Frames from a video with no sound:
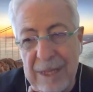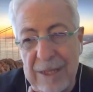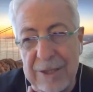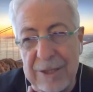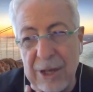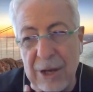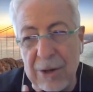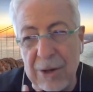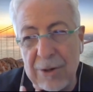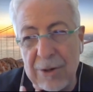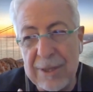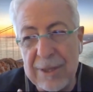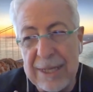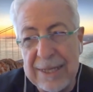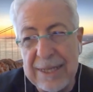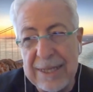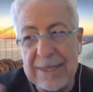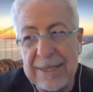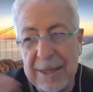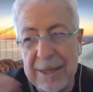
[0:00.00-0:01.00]
So
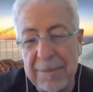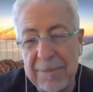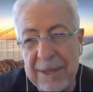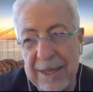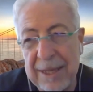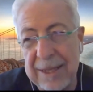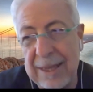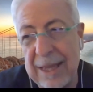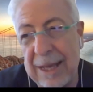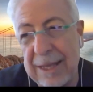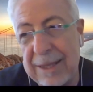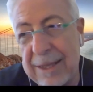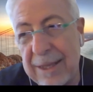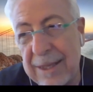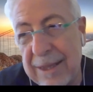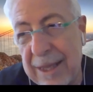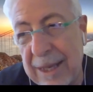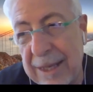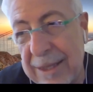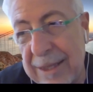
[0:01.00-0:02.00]
this is something
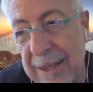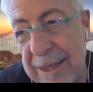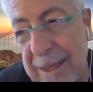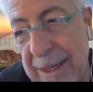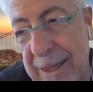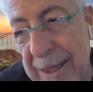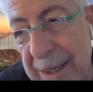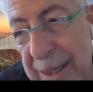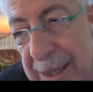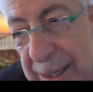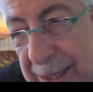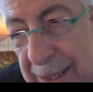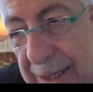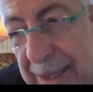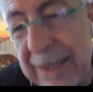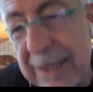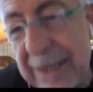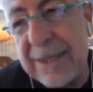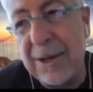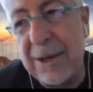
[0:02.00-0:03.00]

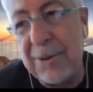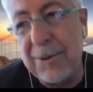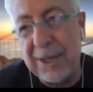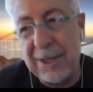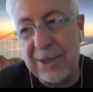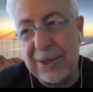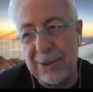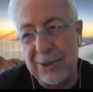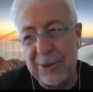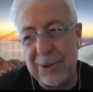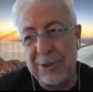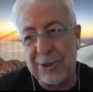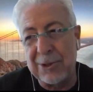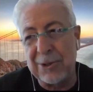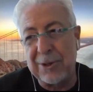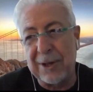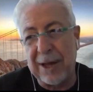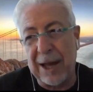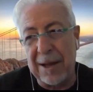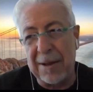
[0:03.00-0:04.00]
is going
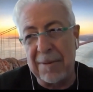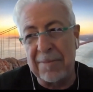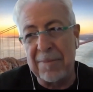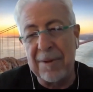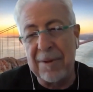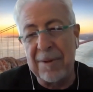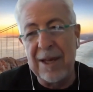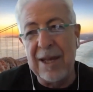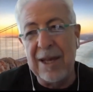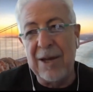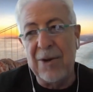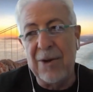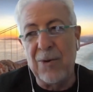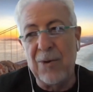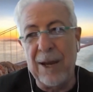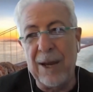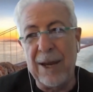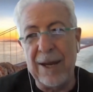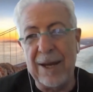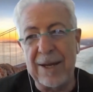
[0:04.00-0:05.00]
to come,
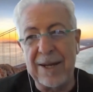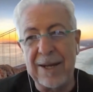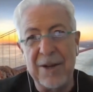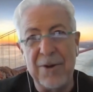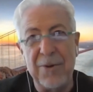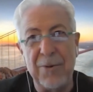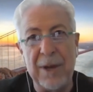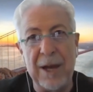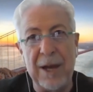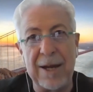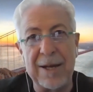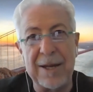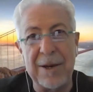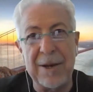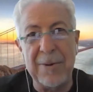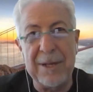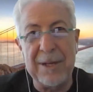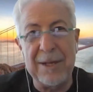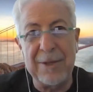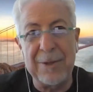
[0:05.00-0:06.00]
where we are
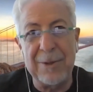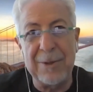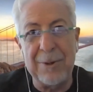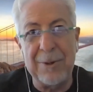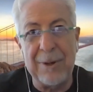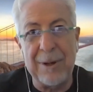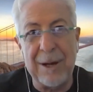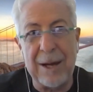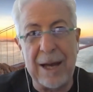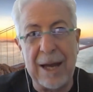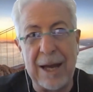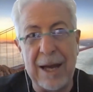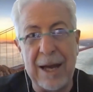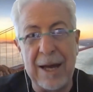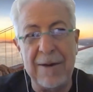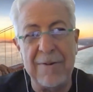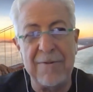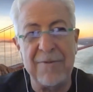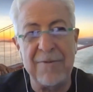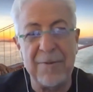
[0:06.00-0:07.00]
going to
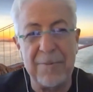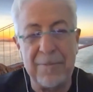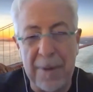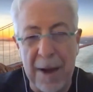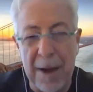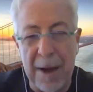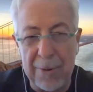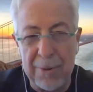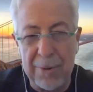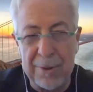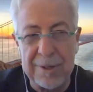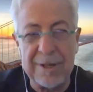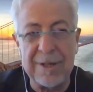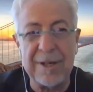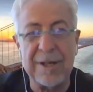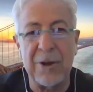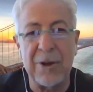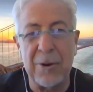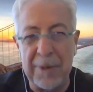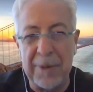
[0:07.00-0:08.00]
have
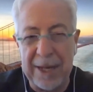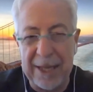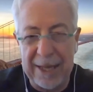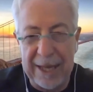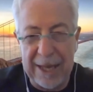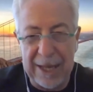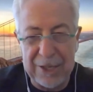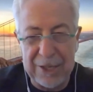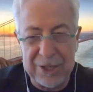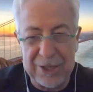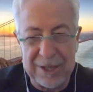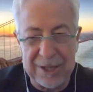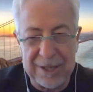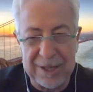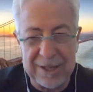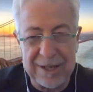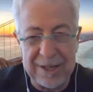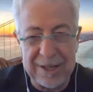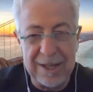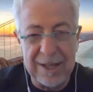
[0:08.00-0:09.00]
power
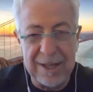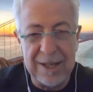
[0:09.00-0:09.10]
communication